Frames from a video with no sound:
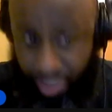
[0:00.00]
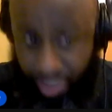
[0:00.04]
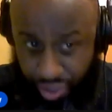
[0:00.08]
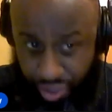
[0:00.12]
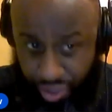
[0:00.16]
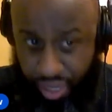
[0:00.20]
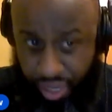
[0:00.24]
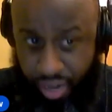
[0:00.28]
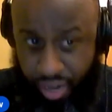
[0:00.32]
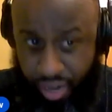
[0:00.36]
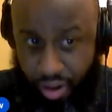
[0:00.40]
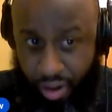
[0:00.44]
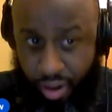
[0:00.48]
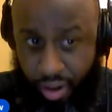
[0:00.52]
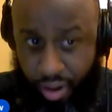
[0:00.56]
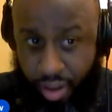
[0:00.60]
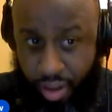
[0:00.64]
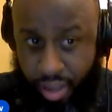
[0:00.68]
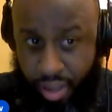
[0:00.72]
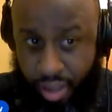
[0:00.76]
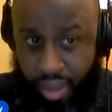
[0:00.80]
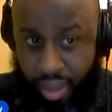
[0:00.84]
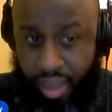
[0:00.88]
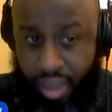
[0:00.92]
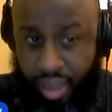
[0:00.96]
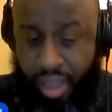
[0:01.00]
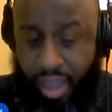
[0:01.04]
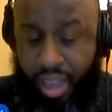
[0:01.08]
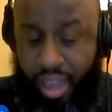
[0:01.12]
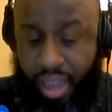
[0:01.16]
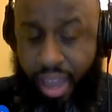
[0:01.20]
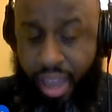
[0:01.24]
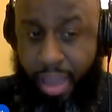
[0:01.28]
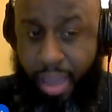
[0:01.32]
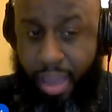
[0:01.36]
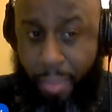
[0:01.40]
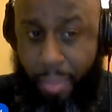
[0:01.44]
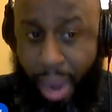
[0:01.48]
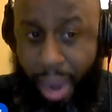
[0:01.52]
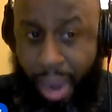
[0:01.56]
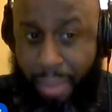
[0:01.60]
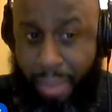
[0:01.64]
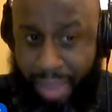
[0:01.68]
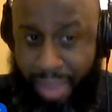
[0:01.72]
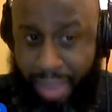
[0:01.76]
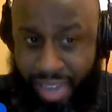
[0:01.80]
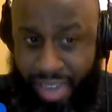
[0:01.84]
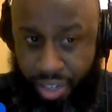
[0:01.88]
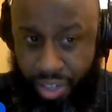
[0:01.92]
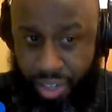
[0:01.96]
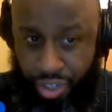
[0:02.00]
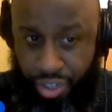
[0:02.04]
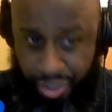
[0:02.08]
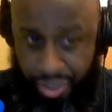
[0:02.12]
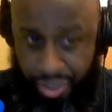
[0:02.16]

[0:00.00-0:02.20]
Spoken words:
year it might be in June.